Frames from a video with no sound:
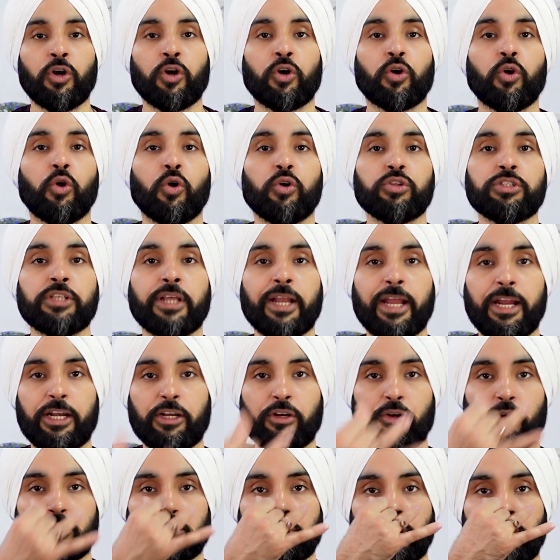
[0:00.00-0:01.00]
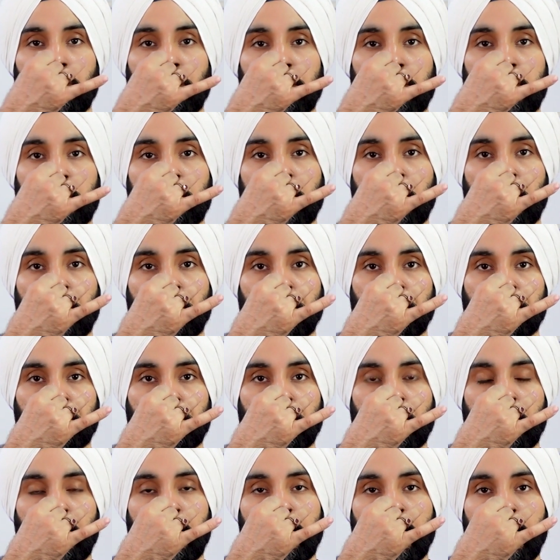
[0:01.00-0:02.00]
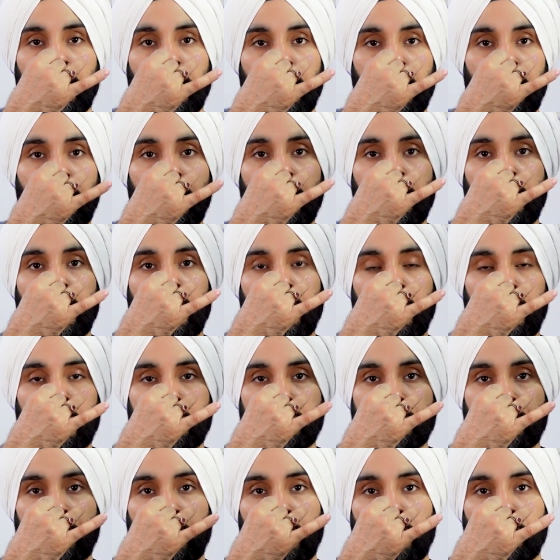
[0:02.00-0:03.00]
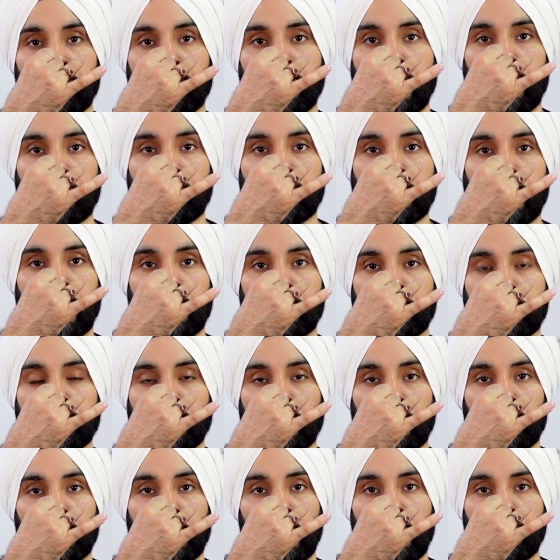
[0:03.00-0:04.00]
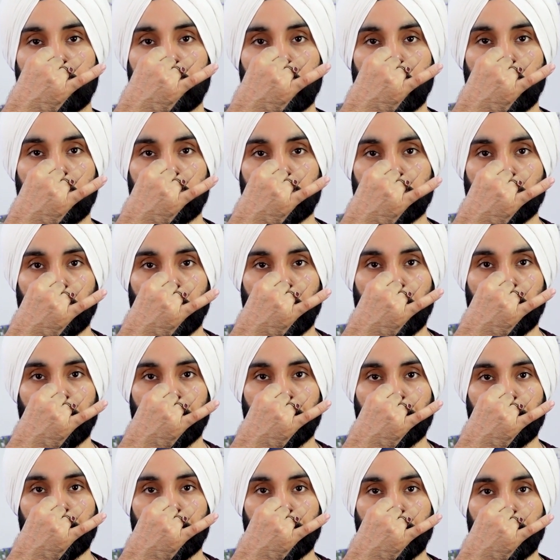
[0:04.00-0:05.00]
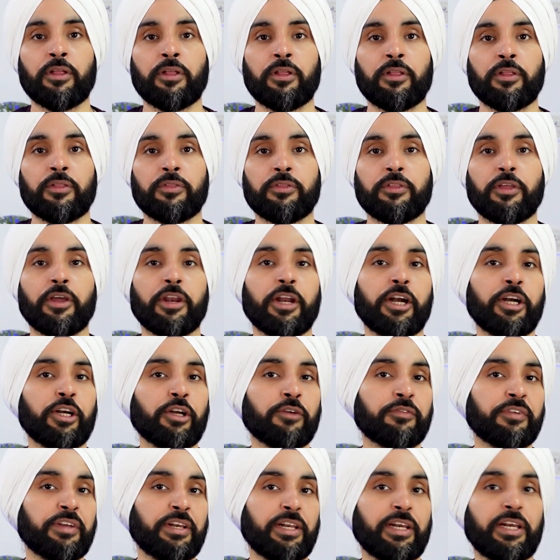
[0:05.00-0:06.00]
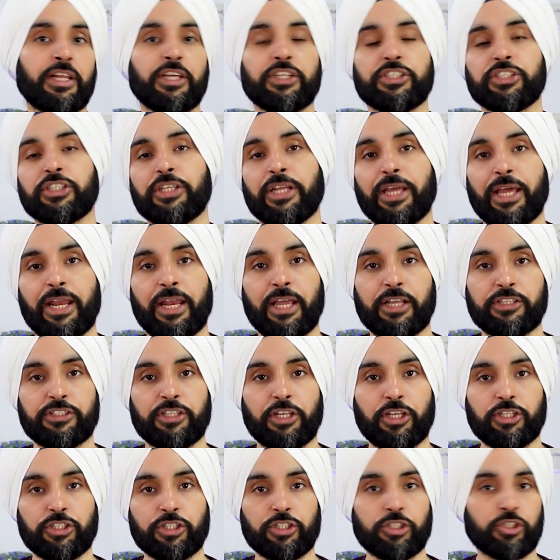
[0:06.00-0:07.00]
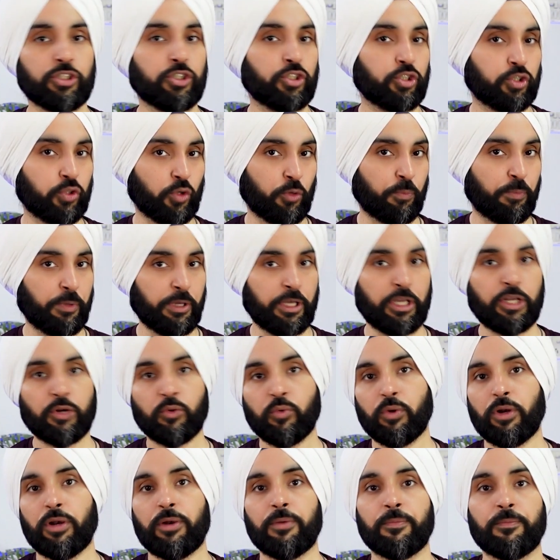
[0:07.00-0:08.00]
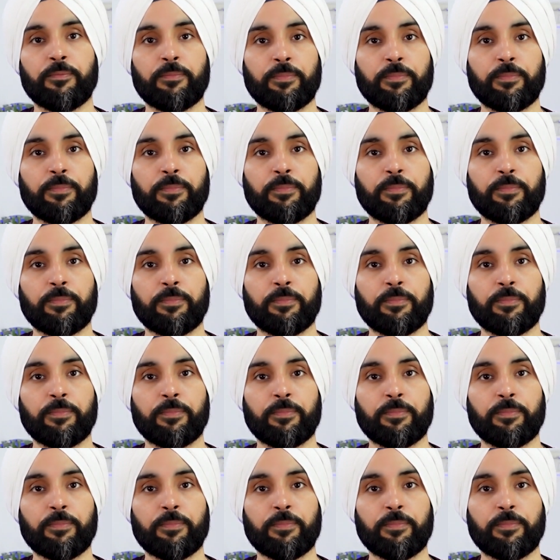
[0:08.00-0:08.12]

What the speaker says: Close the right nostril with the thumb. Inhale and exhale 5 times from the left nostril. The rate of inhalation and exhalation should be equal.